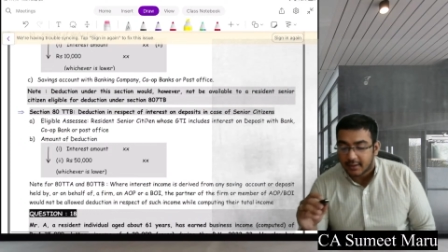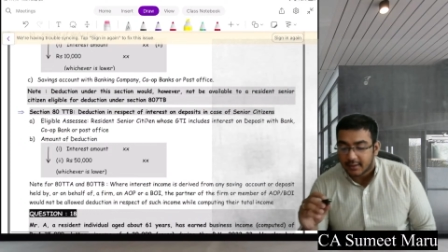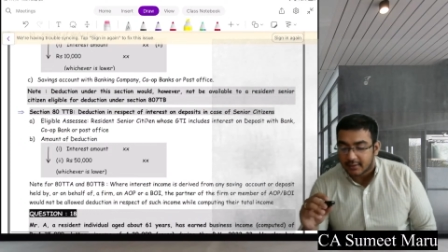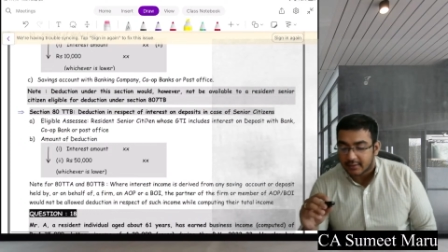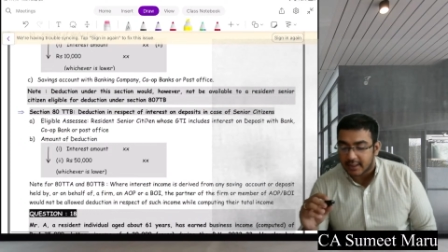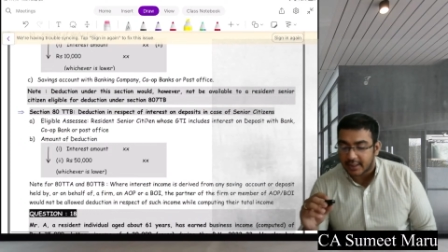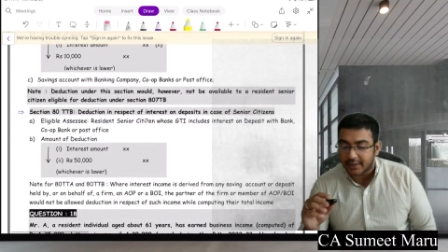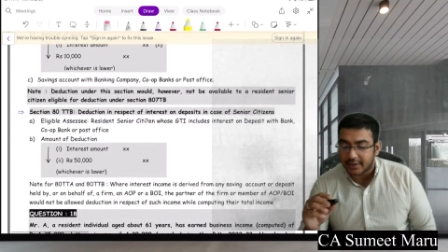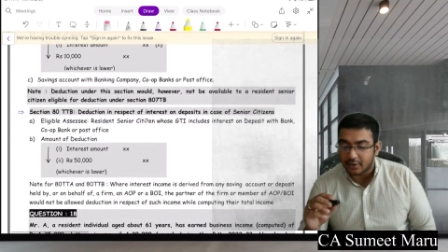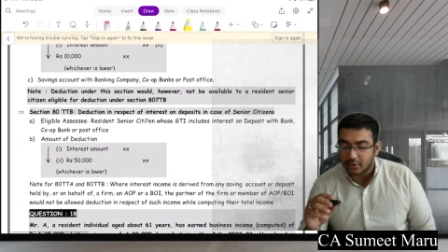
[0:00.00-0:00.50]

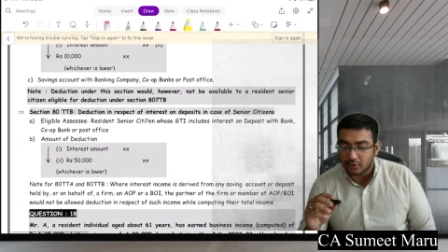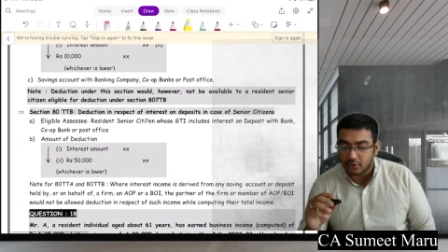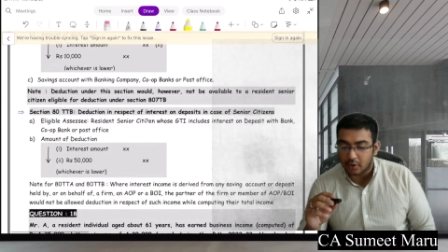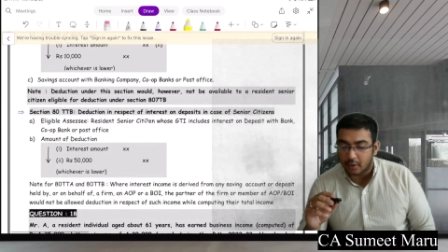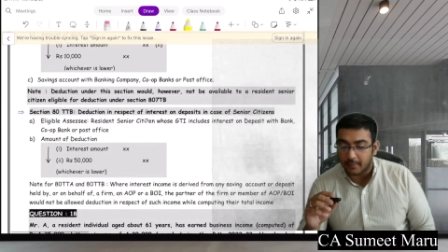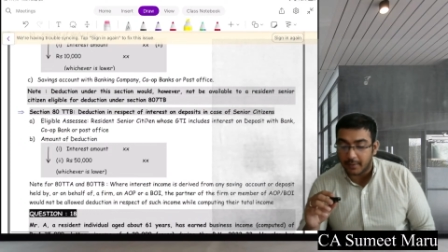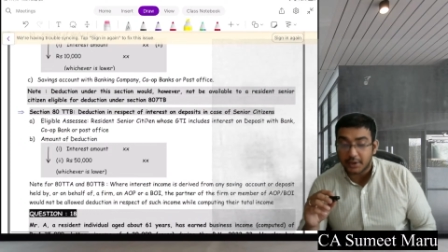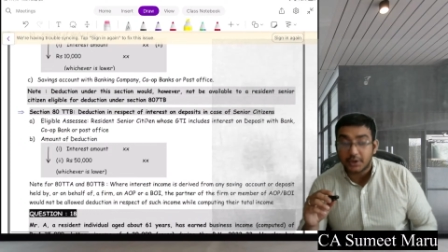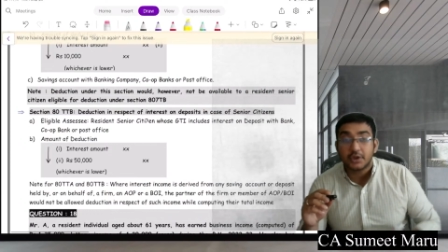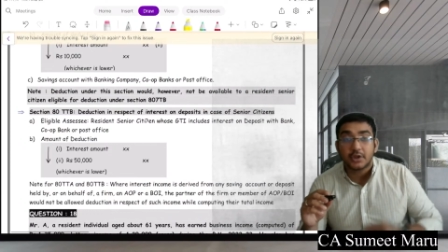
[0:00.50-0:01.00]
thank you so
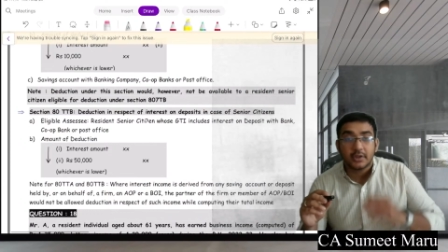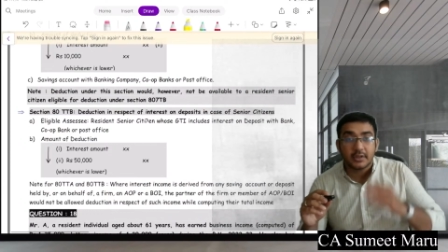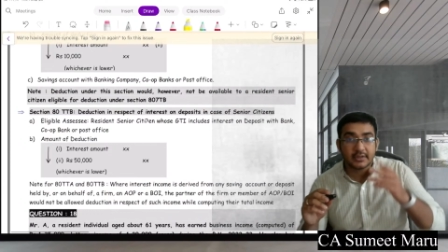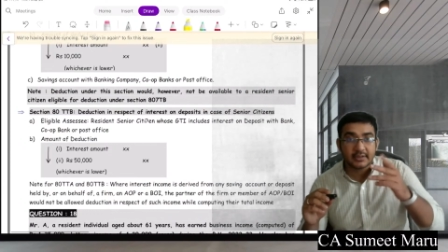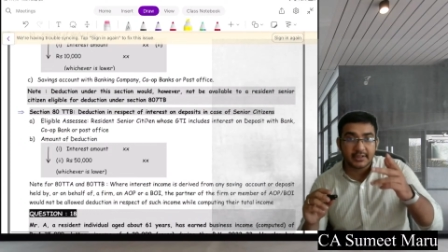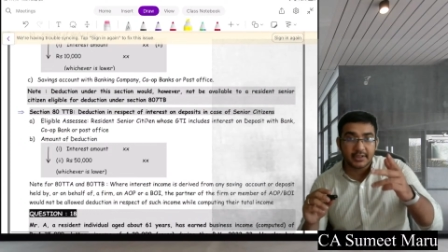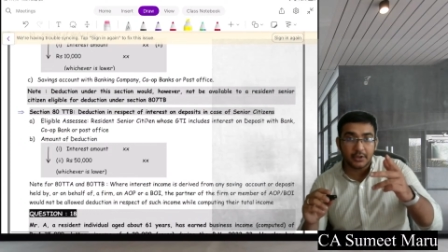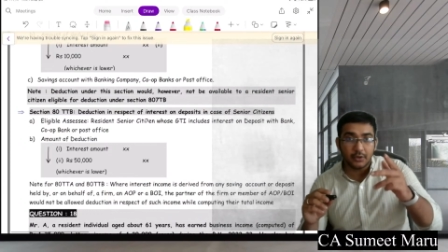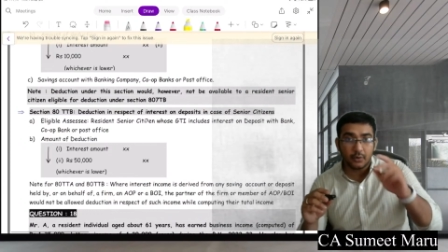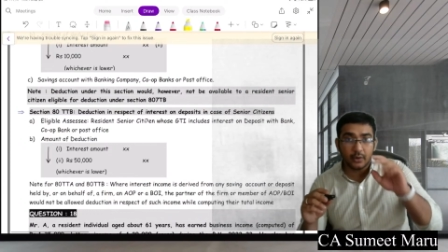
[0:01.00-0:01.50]
much.
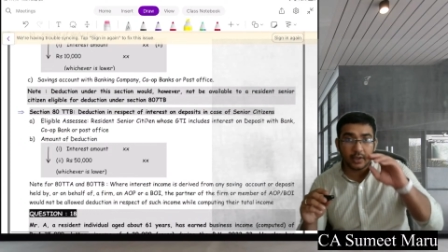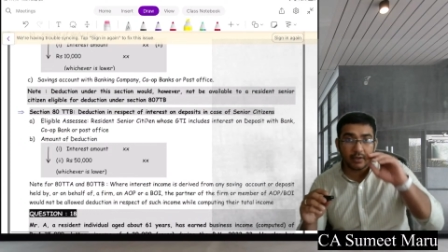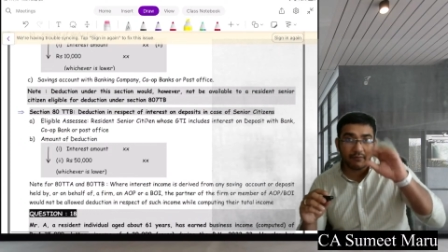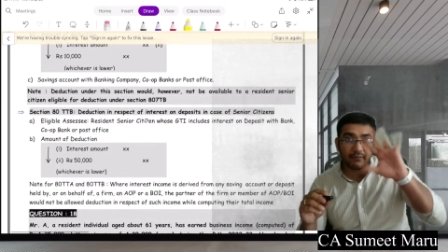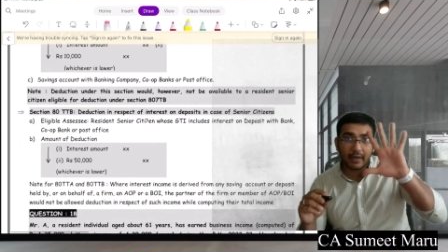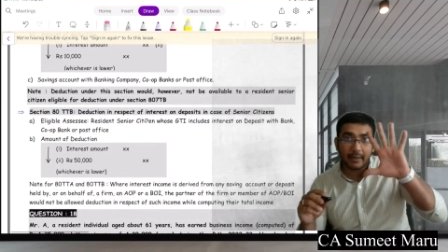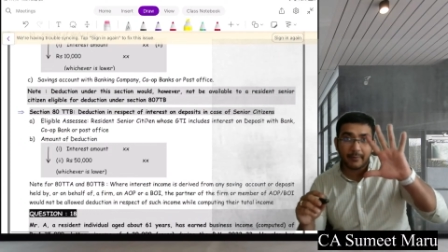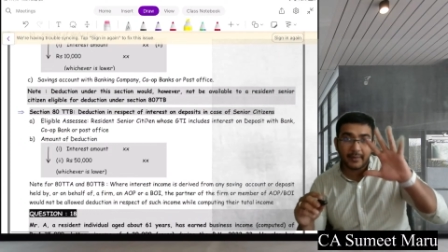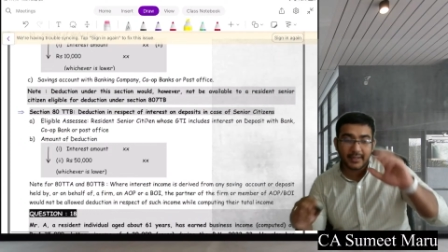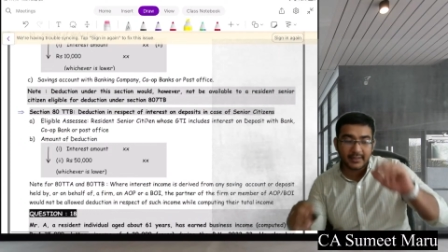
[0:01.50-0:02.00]
See you in
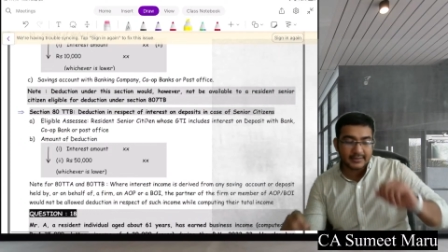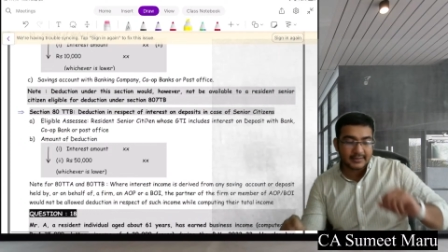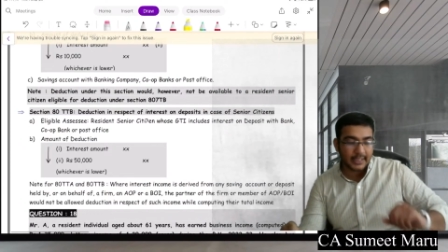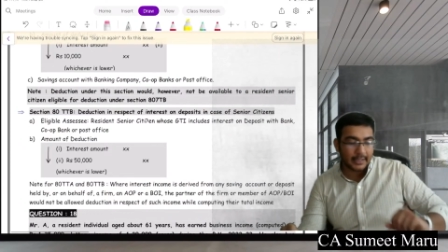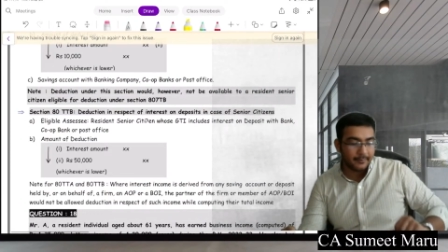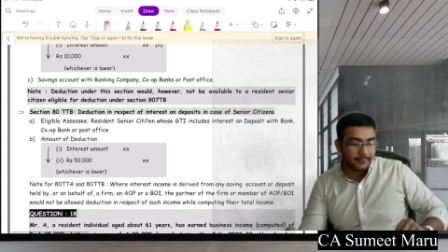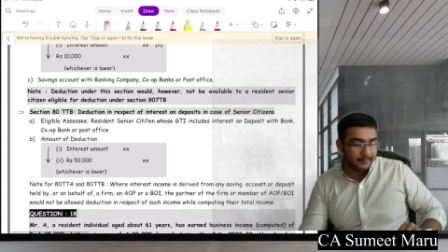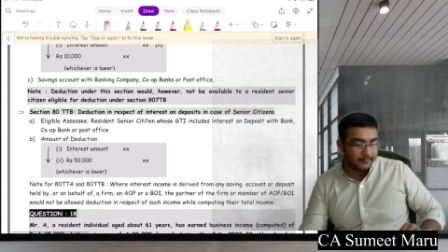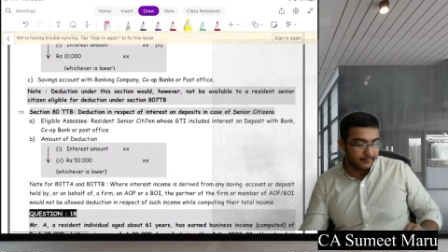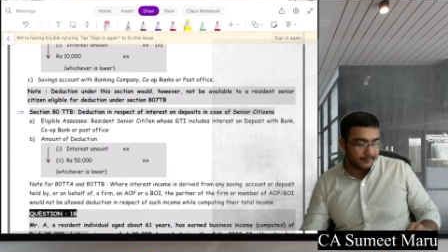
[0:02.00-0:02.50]
5 minutes
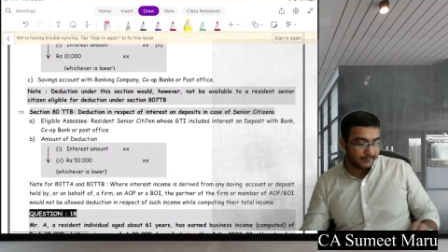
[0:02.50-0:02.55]
time.